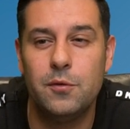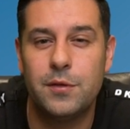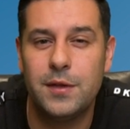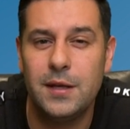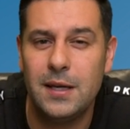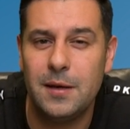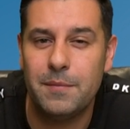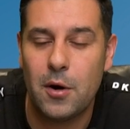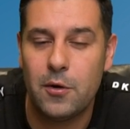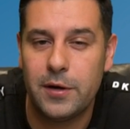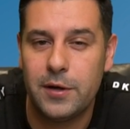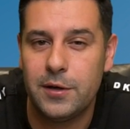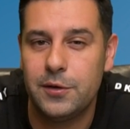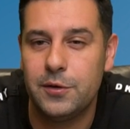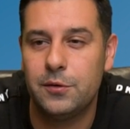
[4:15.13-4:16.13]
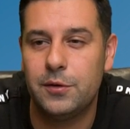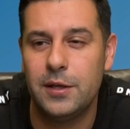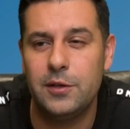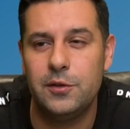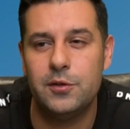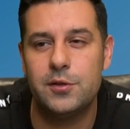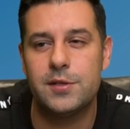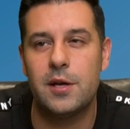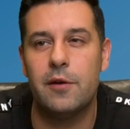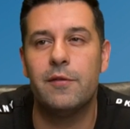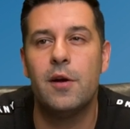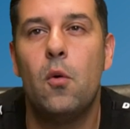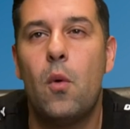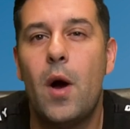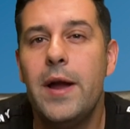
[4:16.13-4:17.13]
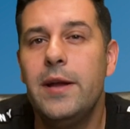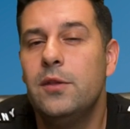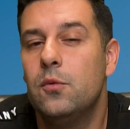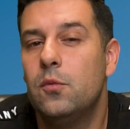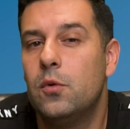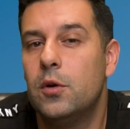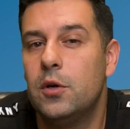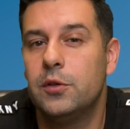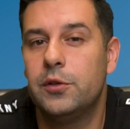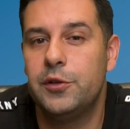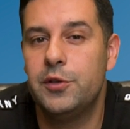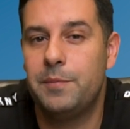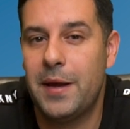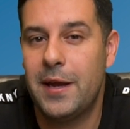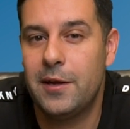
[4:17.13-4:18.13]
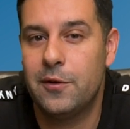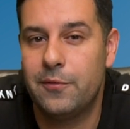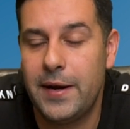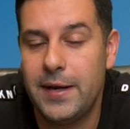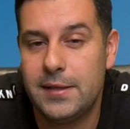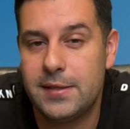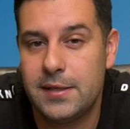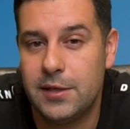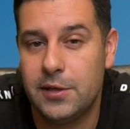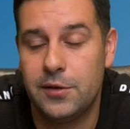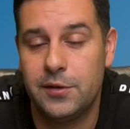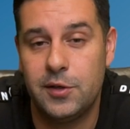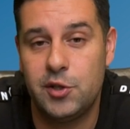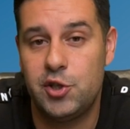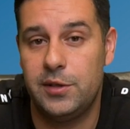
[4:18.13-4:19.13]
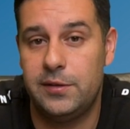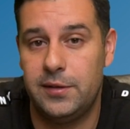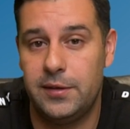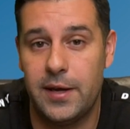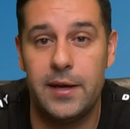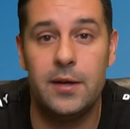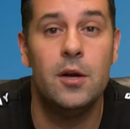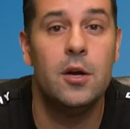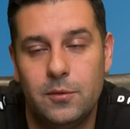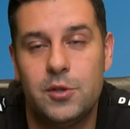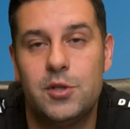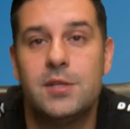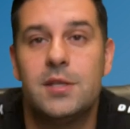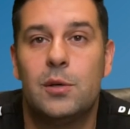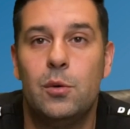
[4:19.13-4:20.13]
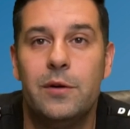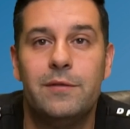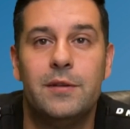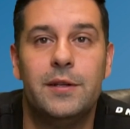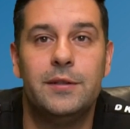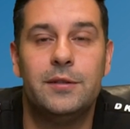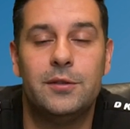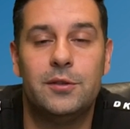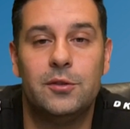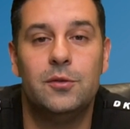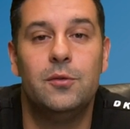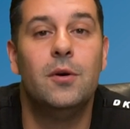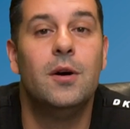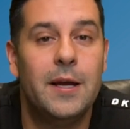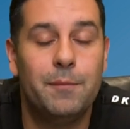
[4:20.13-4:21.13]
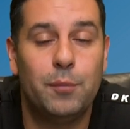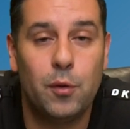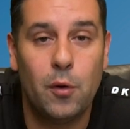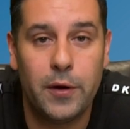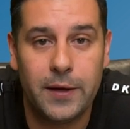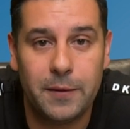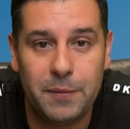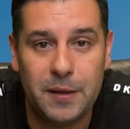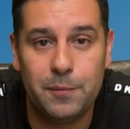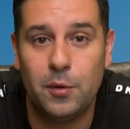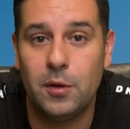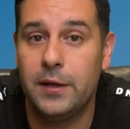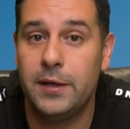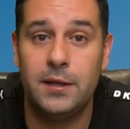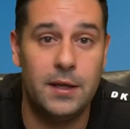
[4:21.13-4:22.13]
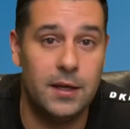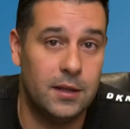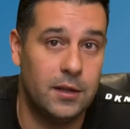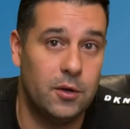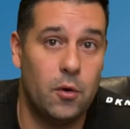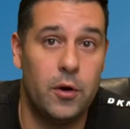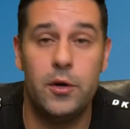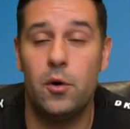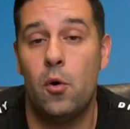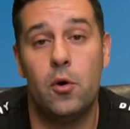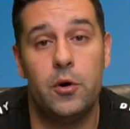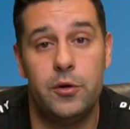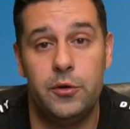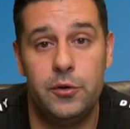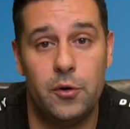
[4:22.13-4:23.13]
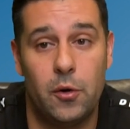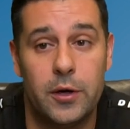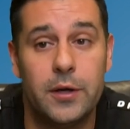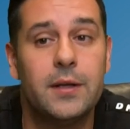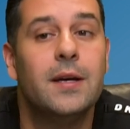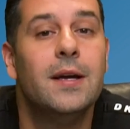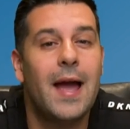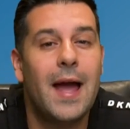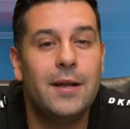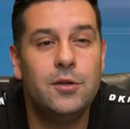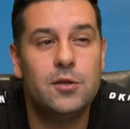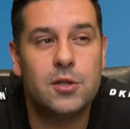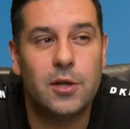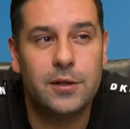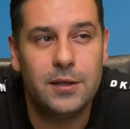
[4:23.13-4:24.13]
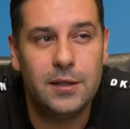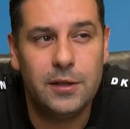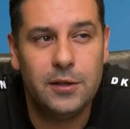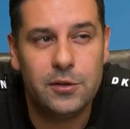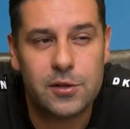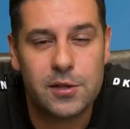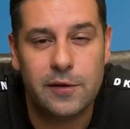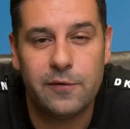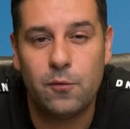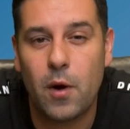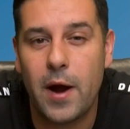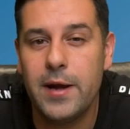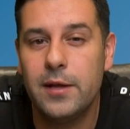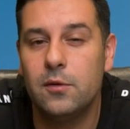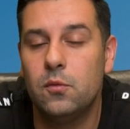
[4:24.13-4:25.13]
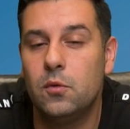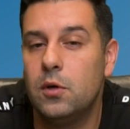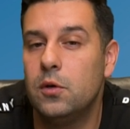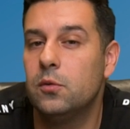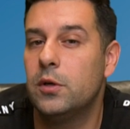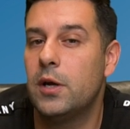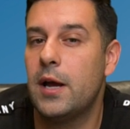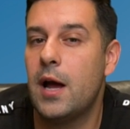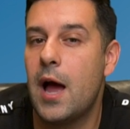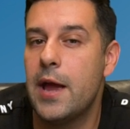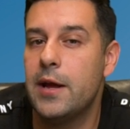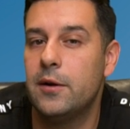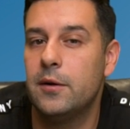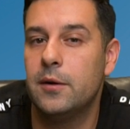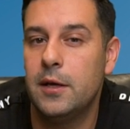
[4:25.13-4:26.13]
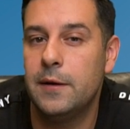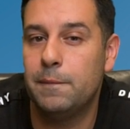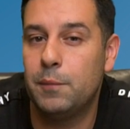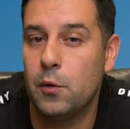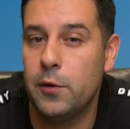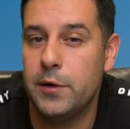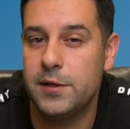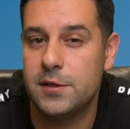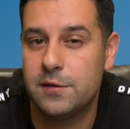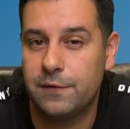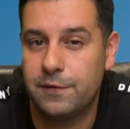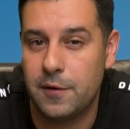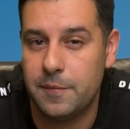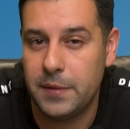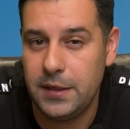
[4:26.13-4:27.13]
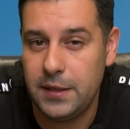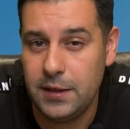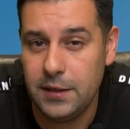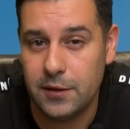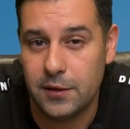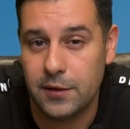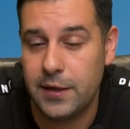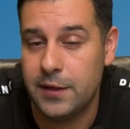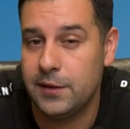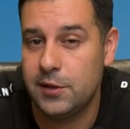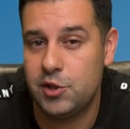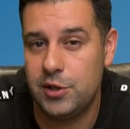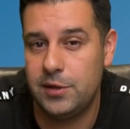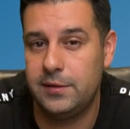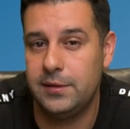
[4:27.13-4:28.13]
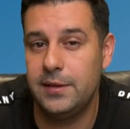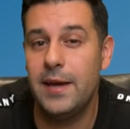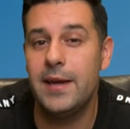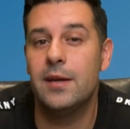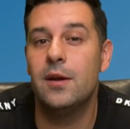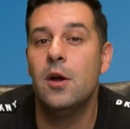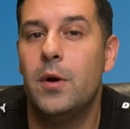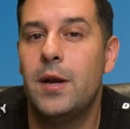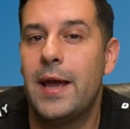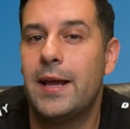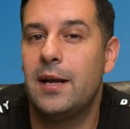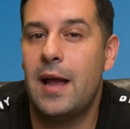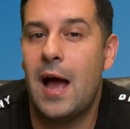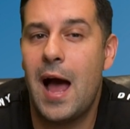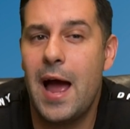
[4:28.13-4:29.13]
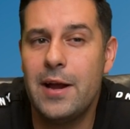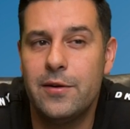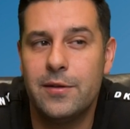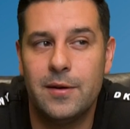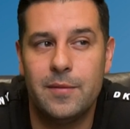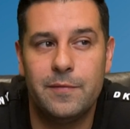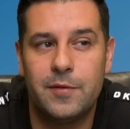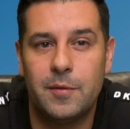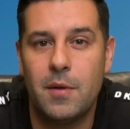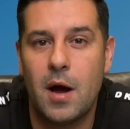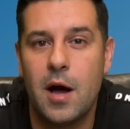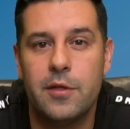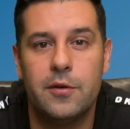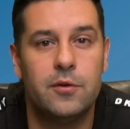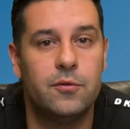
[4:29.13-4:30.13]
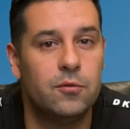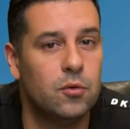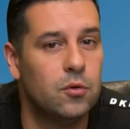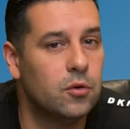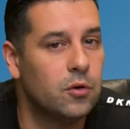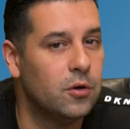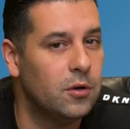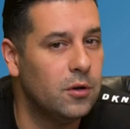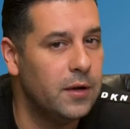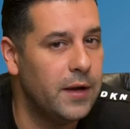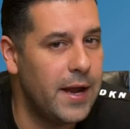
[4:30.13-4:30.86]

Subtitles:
you think about it and you think to yourself, why in the world are you paying rates here in the GTA, which is equivalent to employing people in Illinois or New York? And you start thinking to yourself, why in the world would I hire employees from here in the GTA when I can hire them from other rural